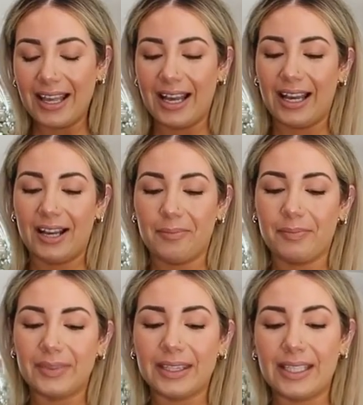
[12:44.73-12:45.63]
Um,
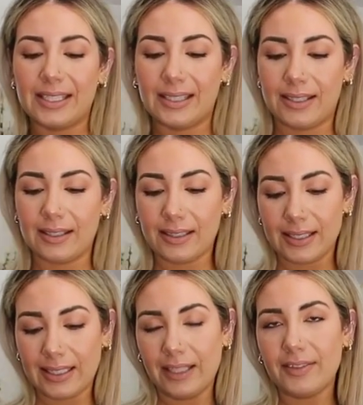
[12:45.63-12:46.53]
this
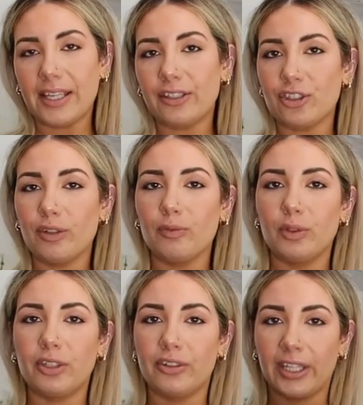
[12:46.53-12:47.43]
sleeve section will
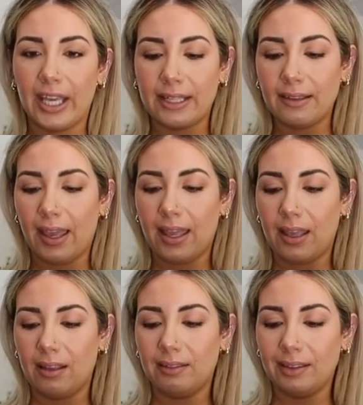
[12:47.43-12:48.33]
create a
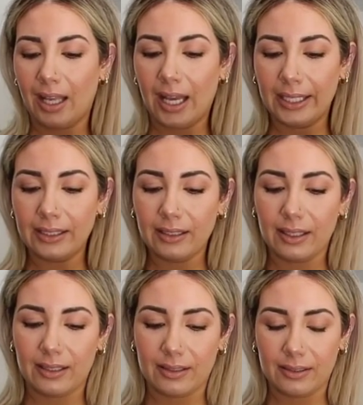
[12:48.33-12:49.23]
line
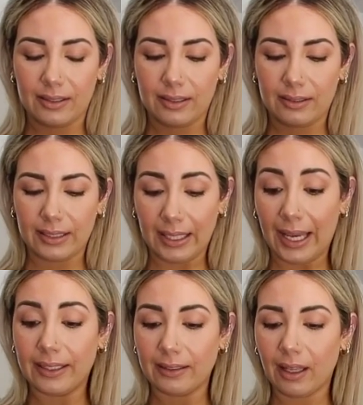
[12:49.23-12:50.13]
and the
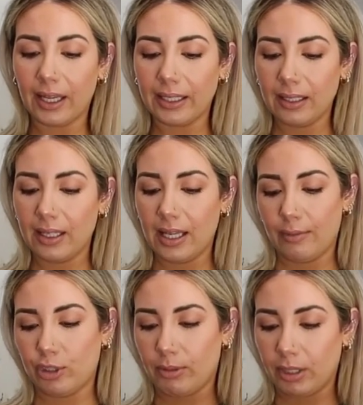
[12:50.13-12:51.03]
tiny line, which
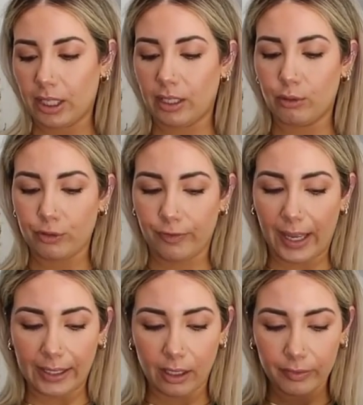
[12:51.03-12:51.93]
I'm not a huge fan
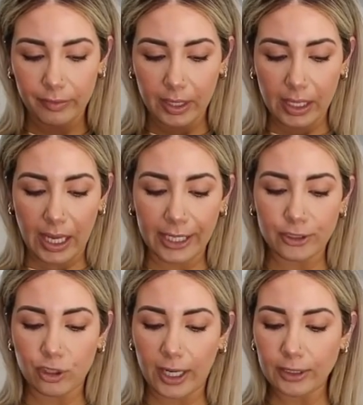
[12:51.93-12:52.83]
of. I
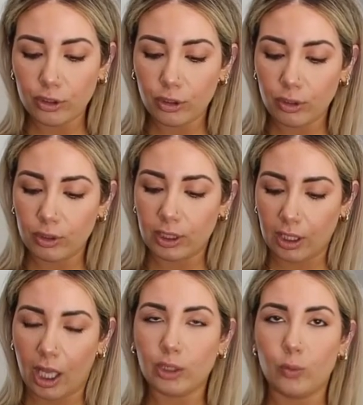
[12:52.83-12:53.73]
try to
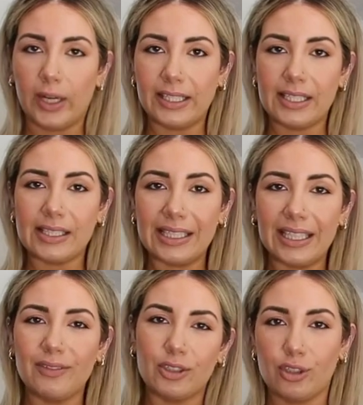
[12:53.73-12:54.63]
not wear the sleeve,
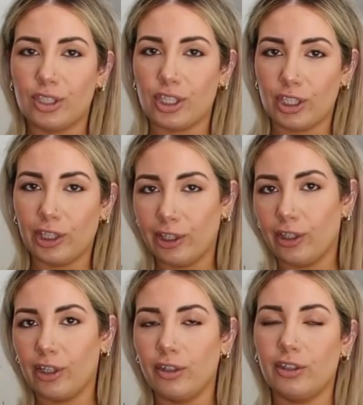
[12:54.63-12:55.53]
it just doesn't look
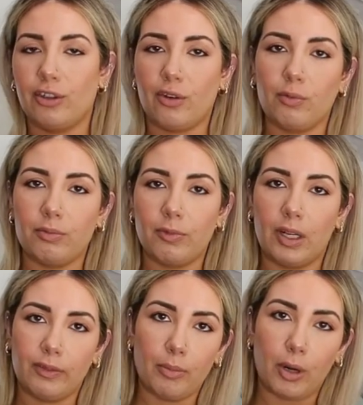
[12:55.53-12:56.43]
good. You know, one of
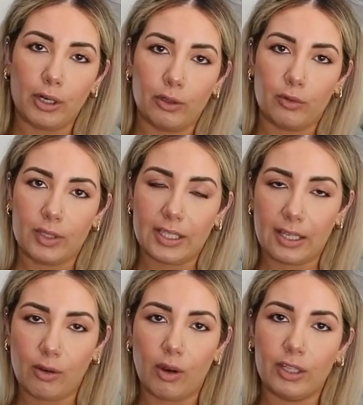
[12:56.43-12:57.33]
the Bardot ones that go
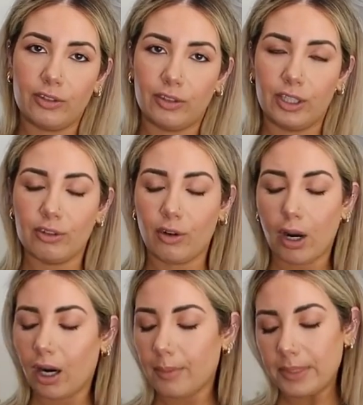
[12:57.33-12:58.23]
underneath your
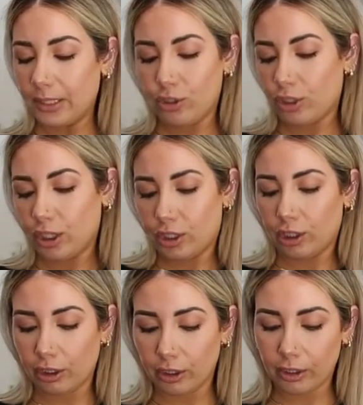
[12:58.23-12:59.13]
arms, it just doesn't
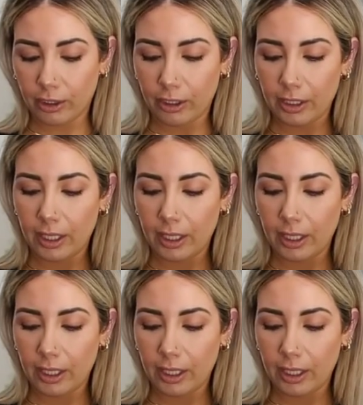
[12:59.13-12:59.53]
look good.